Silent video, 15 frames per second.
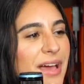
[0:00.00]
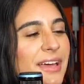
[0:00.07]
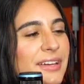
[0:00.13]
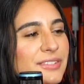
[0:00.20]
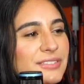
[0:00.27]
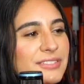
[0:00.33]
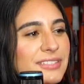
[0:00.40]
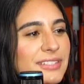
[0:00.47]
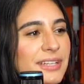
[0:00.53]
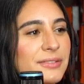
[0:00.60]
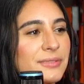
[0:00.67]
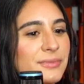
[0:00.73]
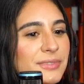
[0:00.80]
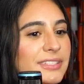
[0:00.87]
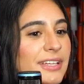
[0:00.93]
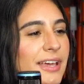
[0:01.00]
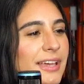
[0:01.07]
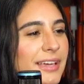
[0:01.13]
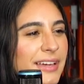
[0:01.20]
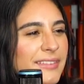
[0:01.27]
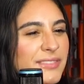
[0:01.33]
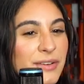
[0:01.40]
bad. You're just like, what the
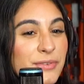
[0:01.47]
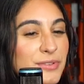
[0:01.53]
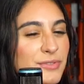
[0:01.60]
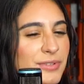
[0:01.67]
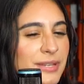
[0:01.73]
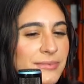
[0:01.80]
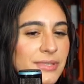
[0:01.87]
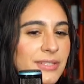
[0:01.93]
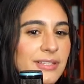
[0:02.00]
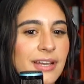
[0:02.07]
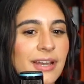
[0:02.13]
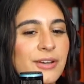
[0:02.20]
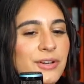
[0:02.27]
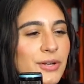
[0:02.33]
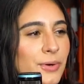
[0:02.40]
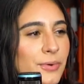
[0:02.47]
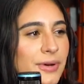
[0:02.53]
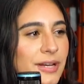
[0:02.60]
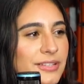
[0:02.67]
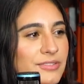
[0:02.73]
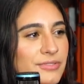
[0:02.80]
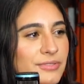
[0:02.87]
heck? I've never dreamed, and then out of nowhere,
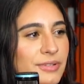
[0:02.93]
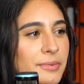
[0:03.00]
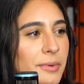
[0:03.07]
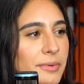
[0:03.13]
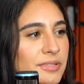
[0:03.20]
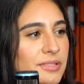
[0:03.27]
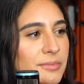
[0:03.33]
I just dream about